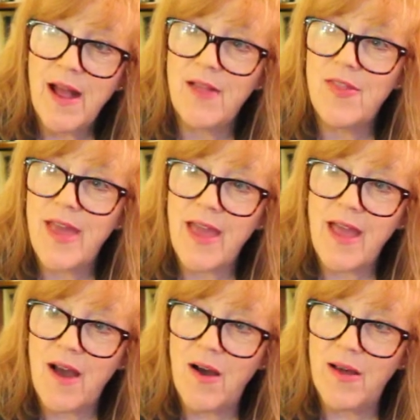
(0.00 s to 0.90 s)

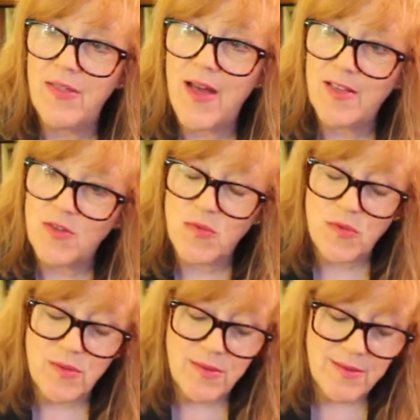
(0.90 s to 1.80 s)
And that's
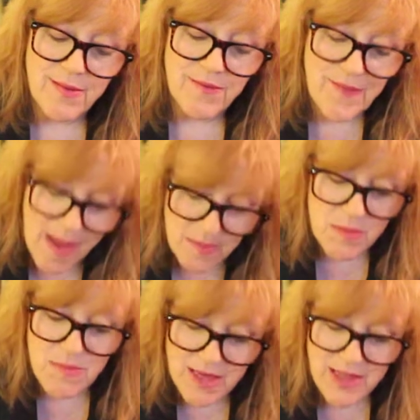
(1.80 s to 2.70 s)

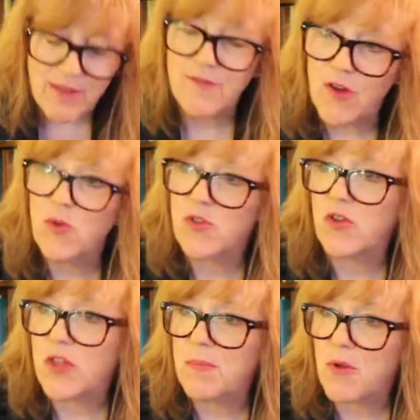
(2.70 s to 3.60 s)
family meeting votes
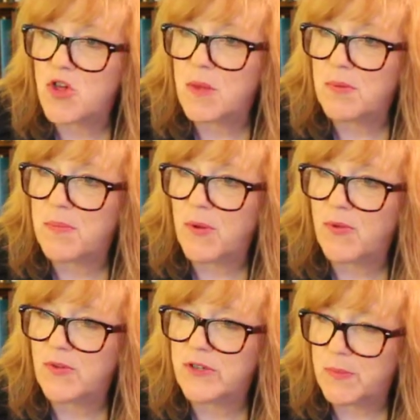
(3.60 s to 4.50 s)
on their project
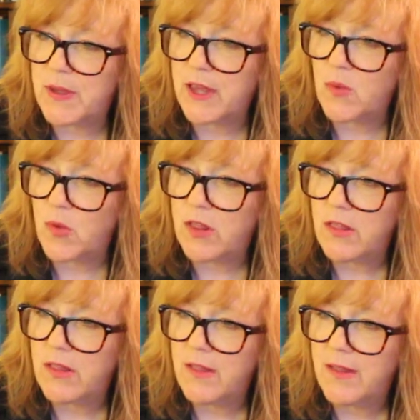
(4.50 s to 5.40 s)
proposal to begin
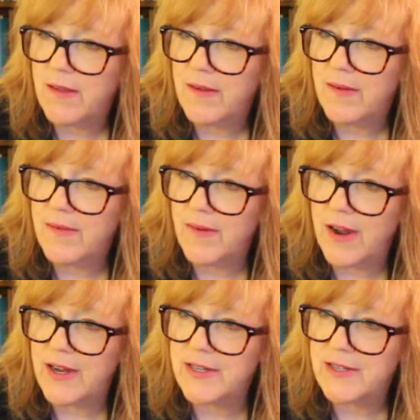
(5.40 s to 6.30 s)
with.
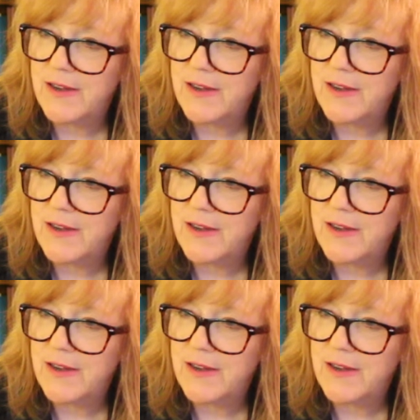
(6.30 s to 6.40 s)
Right.